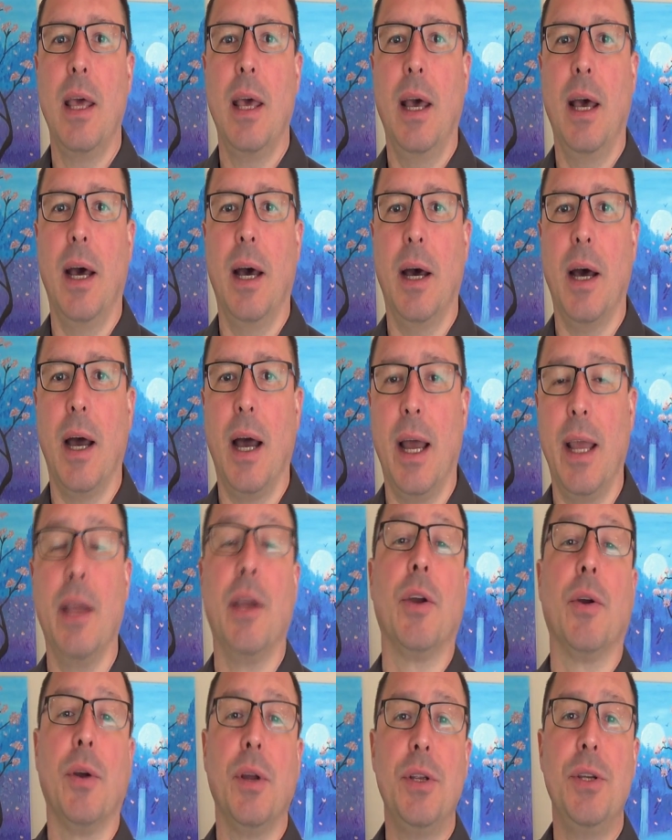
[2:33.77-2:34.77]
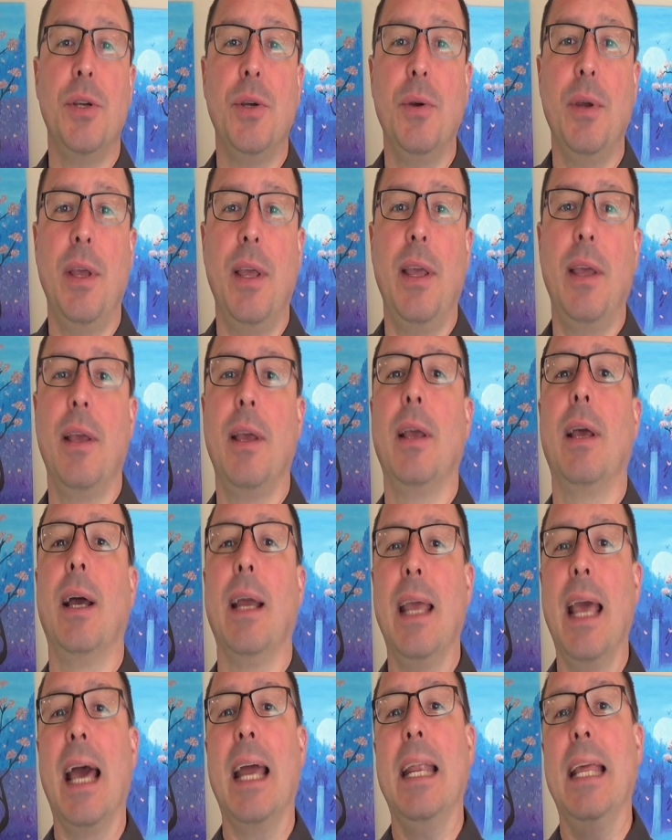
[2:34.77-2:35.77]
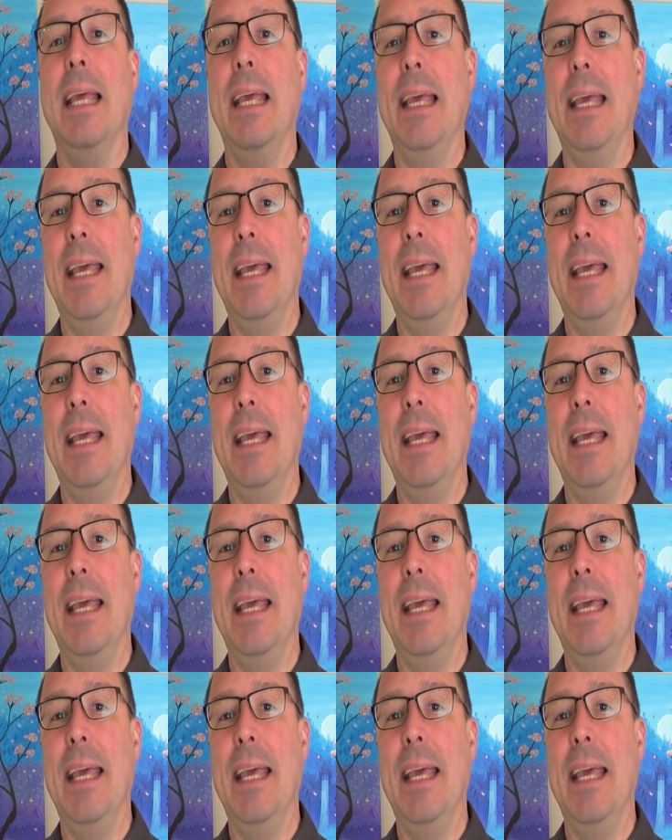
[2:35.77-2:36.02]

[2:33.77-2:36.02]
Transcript: I encourage you, again,